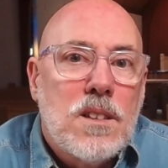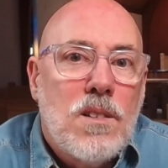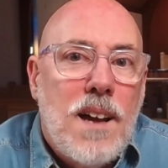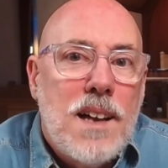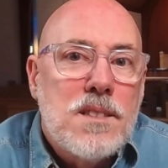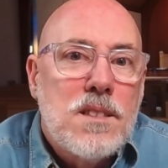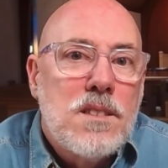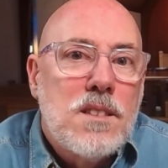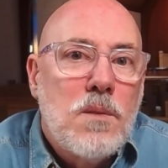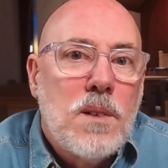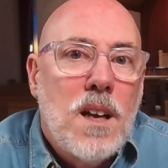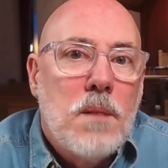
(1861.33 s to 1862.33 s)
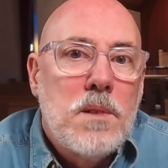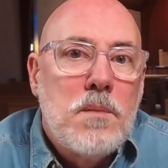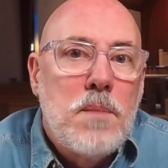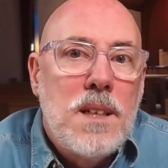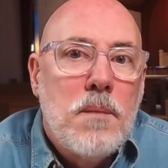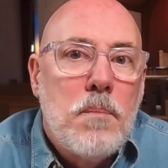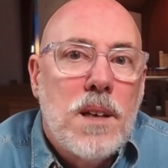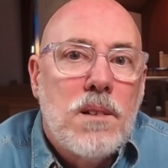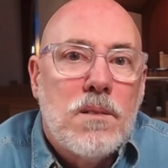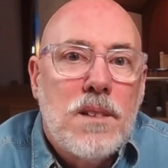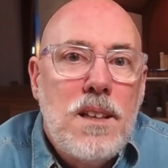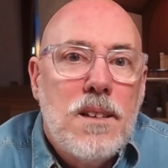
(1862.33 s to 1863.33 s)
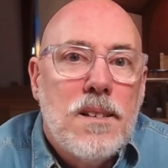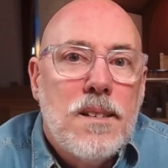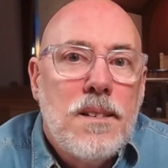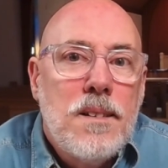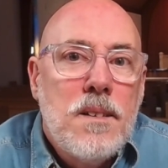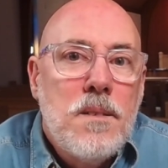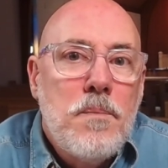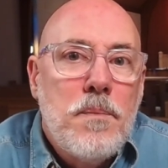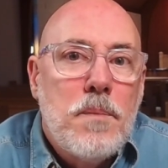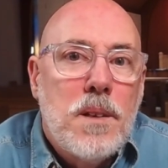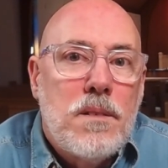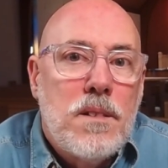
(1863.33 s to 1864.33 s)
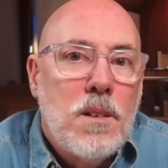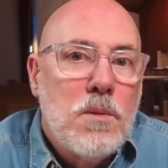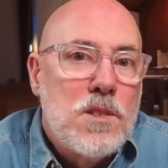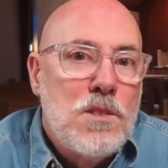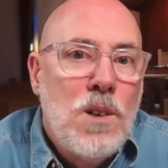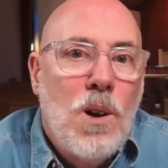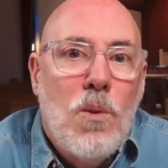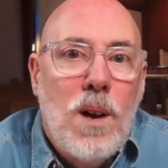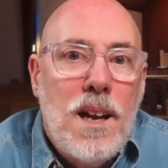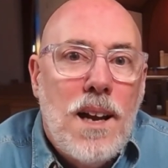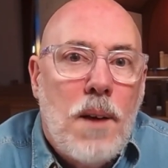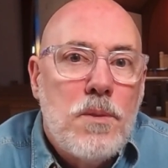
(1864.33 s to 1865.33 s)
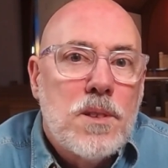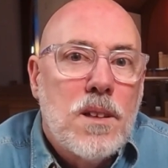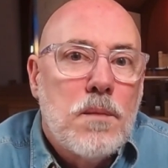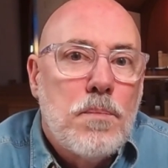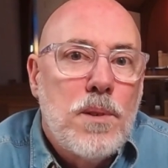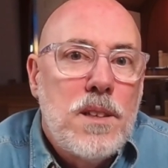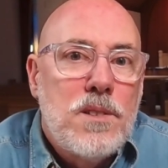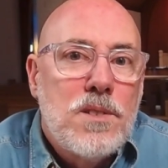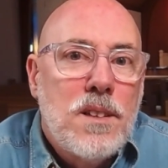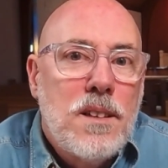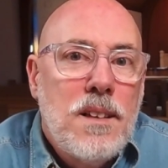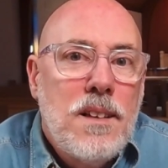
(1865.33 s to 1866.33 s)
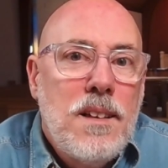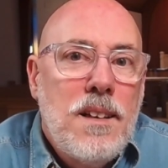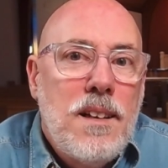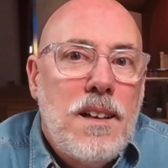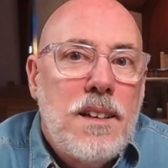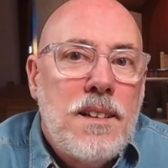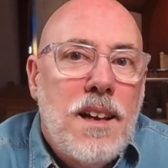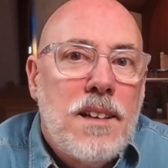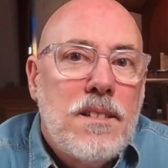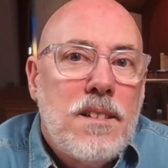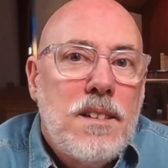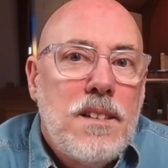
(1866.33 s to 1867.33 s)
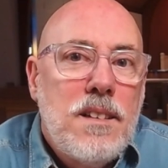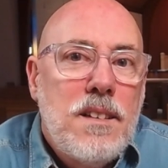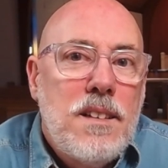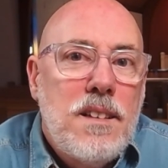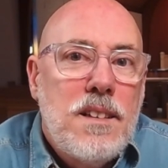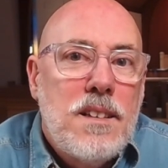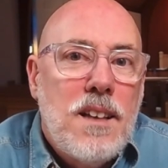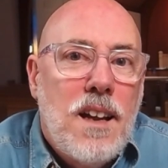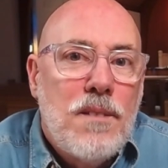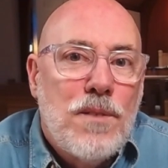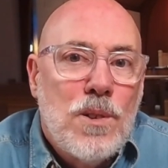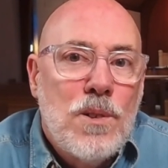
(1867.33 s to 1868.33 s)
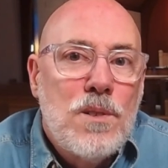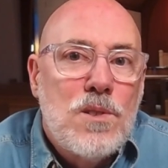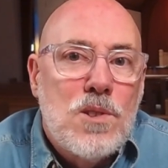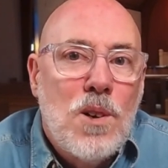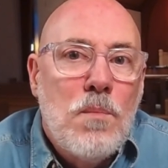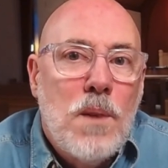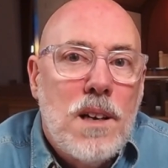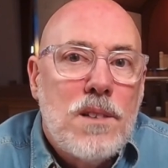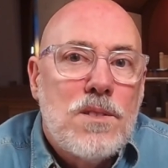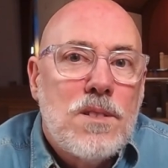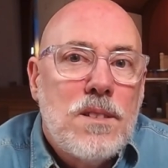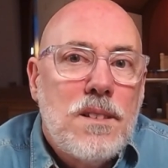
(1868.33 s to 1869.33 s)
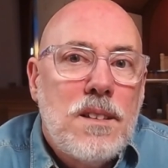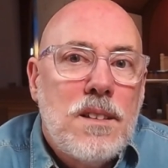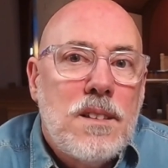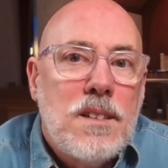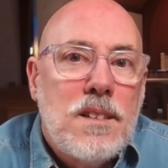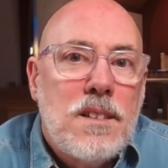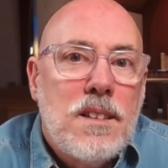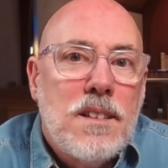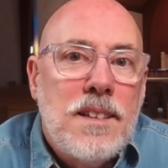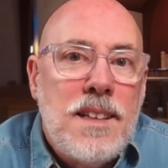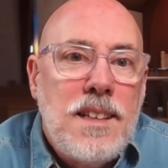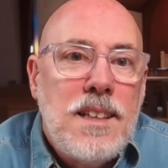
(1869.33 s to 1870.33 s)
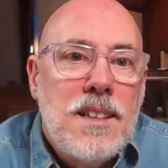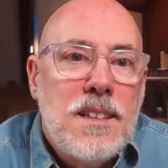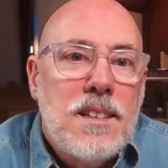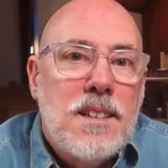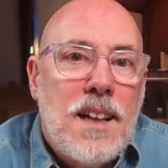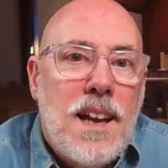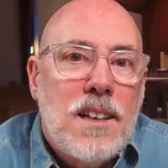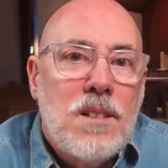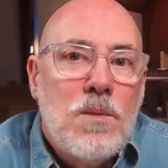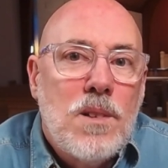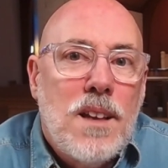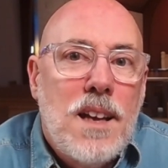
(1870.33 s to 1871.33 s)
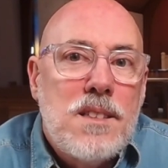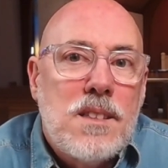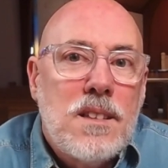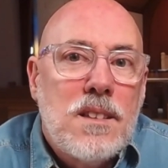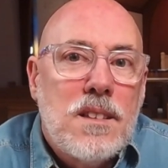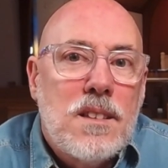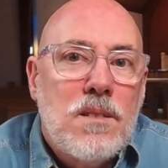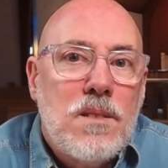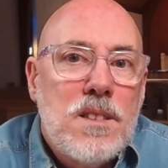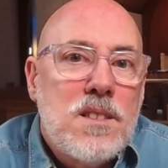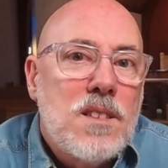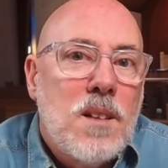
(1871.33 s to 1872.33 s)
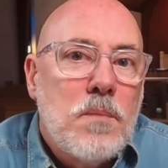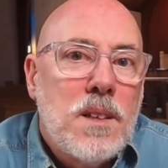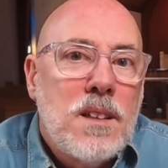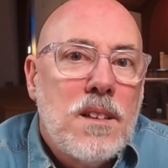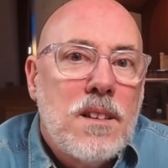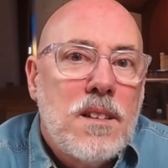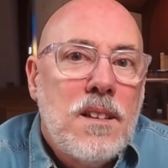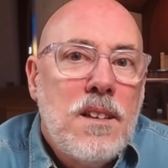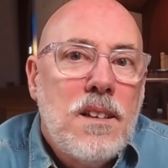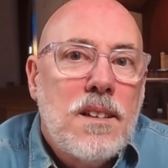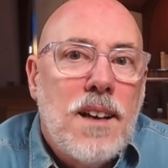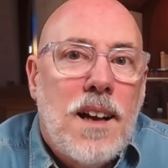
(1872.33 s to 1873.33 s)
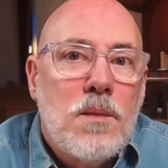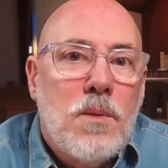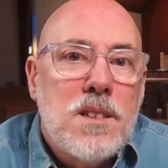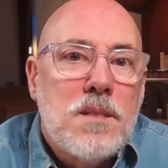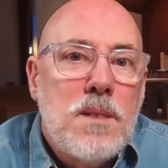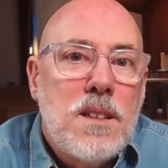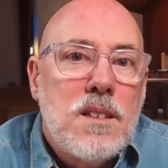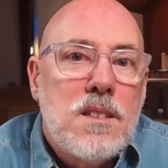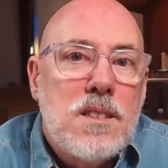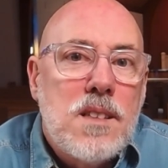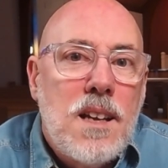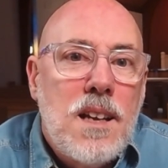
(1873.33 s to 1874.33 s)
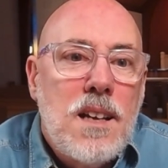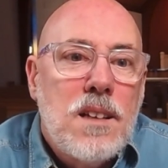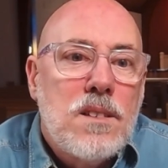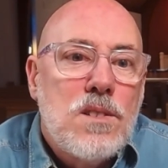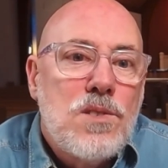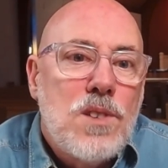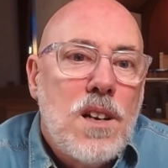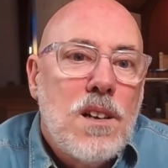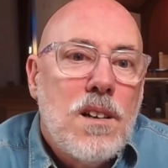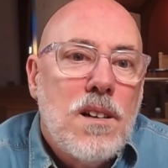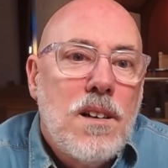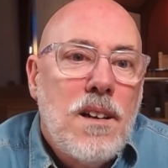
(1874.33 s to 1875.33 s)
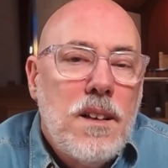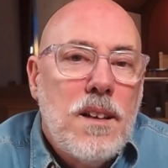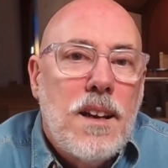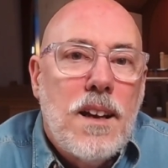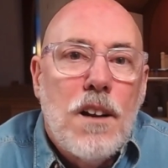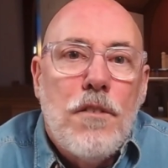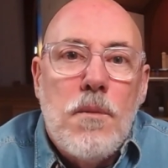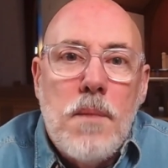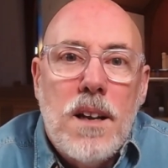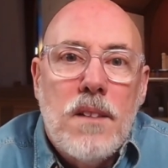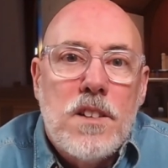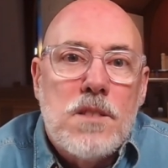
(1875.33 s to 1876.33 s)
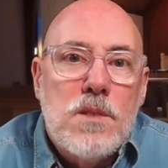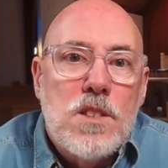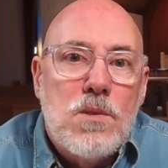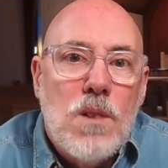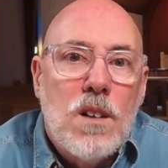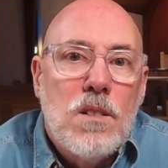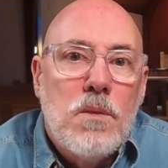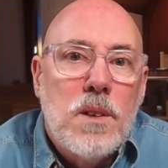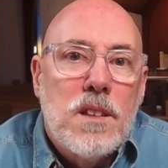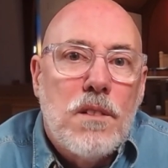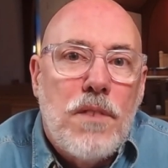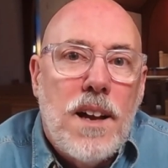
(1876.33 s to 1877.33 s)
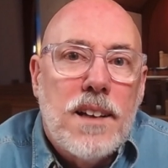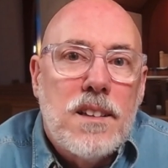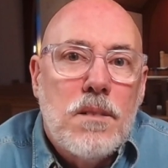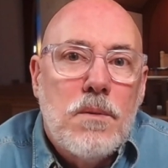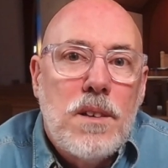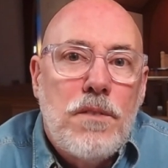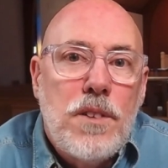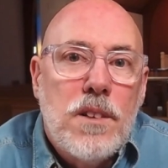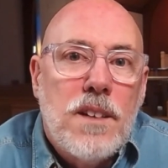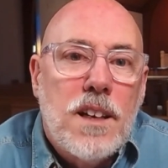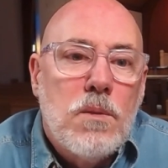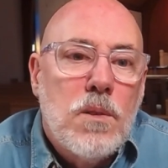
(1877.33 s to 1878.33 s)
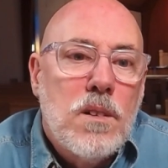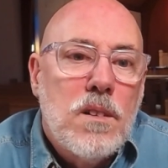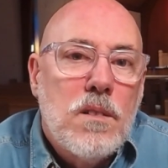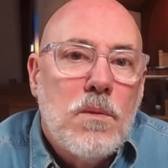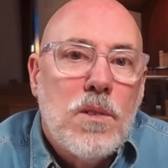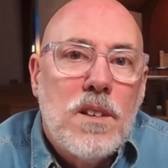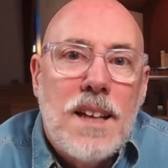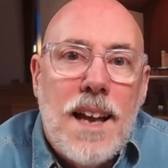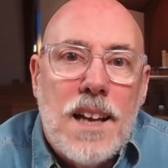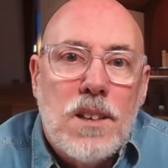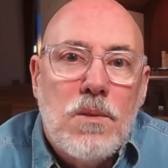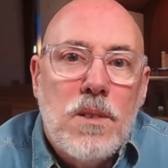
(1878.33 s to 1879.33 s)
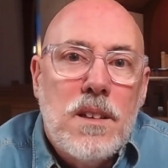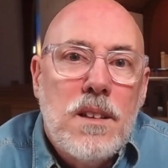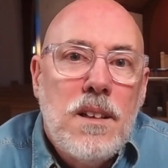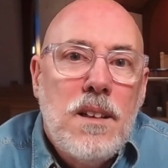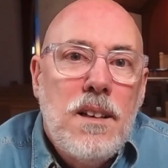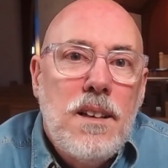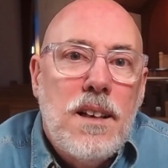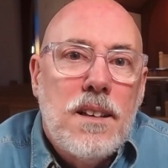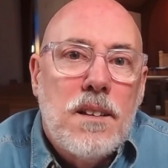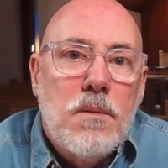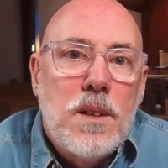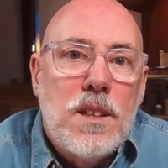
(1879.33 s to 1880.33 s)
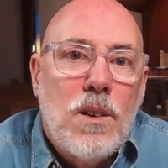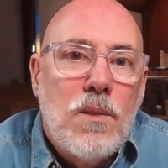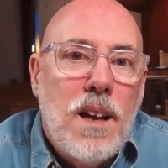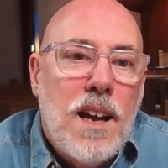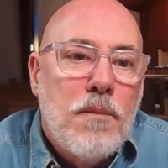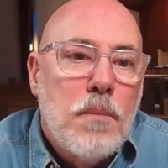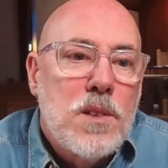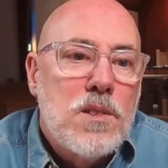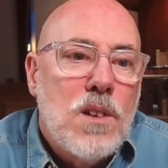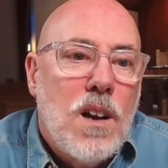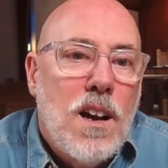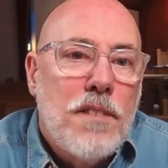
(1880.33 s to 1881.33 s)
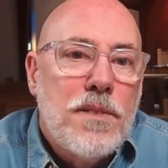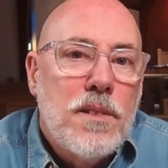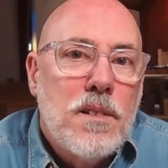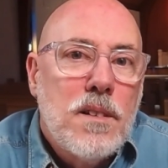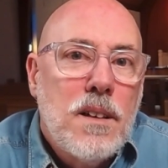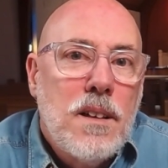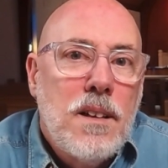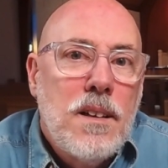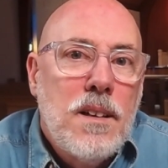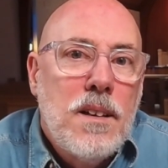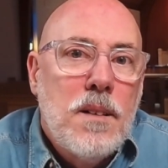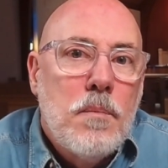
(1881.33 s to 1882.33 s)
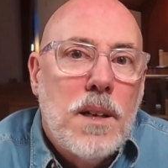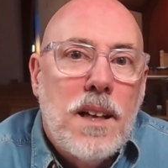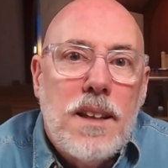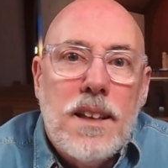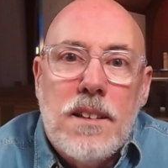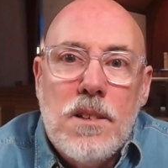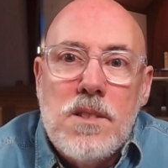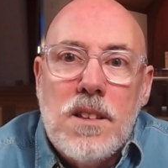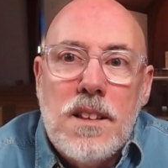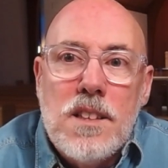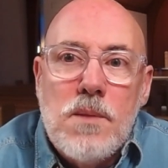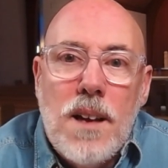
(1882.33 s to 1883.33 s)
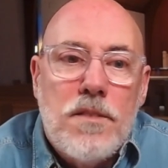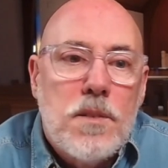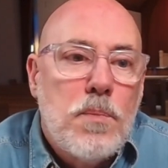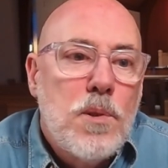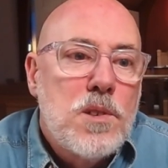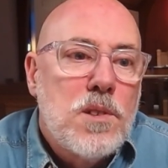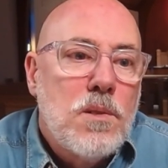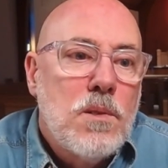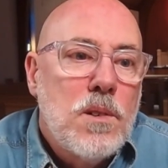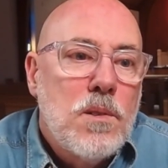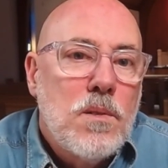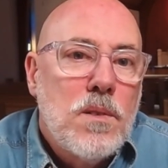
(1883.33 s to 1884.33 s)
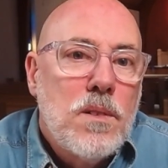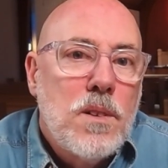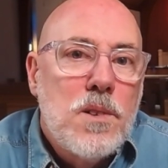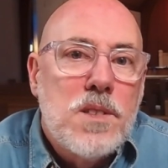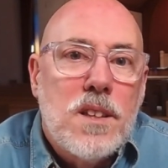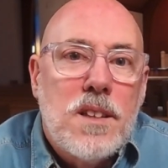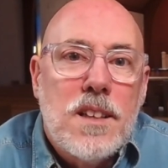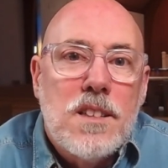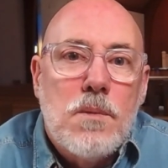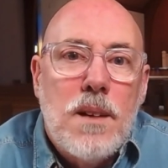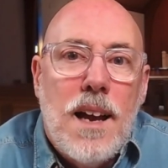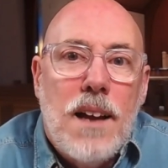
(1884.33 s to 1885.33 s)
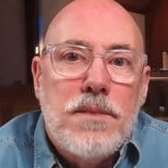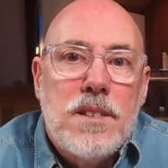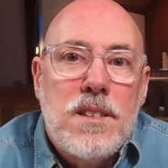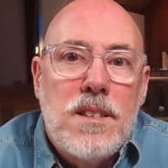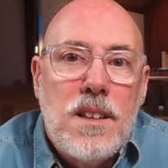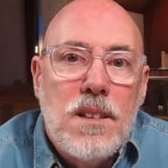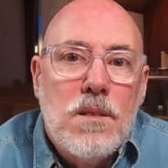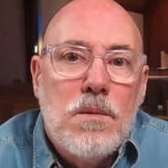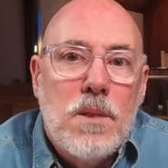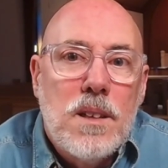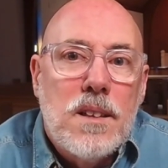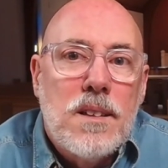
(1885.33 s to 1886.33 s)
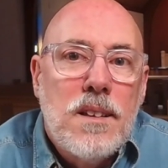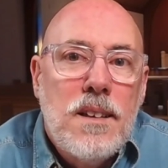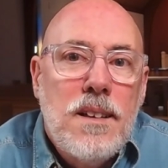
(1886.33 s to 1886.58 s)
the classes that would help me be a better leader, but there was no way I was going to preach. And yet, it, I've learned so much in leaning into that and realizing that there is something that God wants me to say and to share. And I know for many of us, we struggle with the fact that we feel like we're, we're inadequate and that we don't have much to offer. But I think those are the things we have to push through. Those are the things we have to deal with